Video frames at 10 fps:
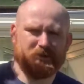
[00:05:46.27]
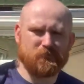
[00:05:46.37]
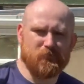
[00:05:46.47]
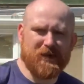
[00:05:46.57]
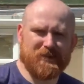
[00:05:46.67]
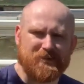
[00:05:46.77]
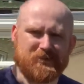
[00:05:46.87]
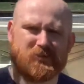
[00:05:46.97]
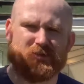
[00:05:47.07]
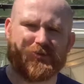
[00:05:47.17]
Really, this is
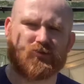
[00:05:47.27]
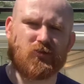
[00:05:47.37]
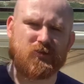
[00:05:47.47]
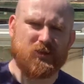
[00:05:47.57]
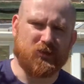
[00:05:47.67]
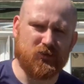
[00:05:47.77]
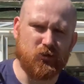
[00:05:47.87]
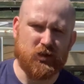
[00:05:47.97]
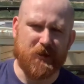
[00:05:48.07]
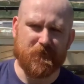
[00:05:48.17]
to introduce
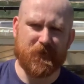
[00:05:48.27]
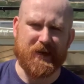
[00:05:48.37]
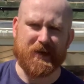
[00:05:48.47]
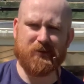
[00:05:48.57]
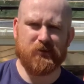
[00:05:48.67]
kazushi, fear.